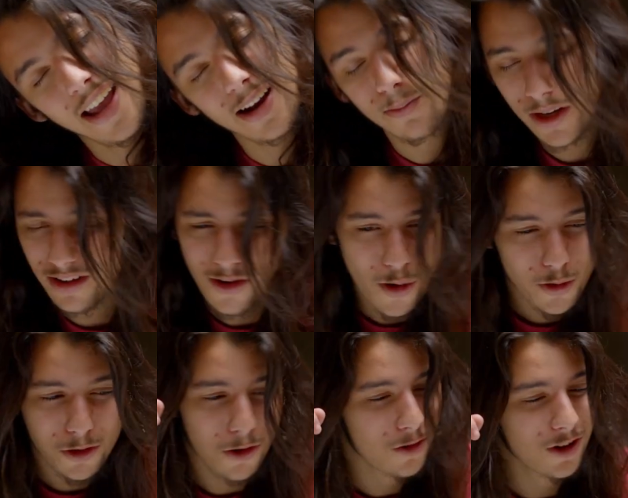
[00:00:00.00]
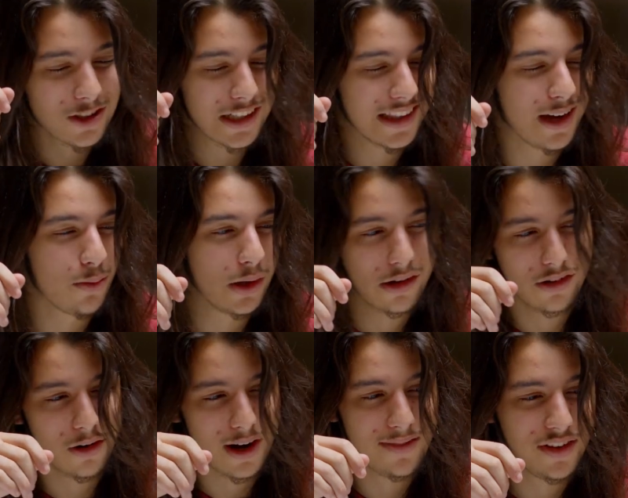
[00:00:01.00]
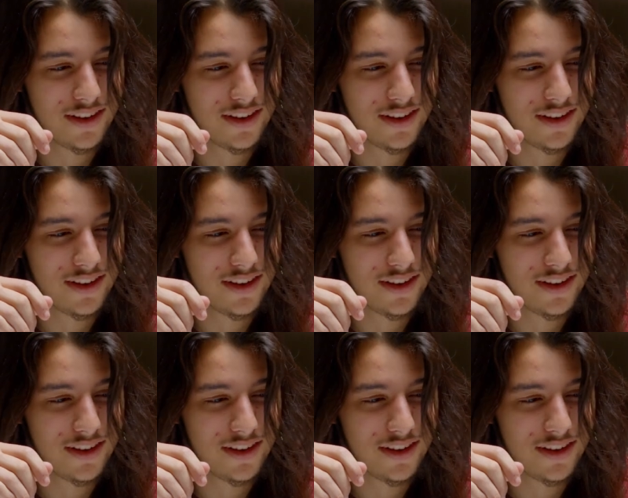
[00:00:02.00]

I'm like, no, you don't look like that when you don't have these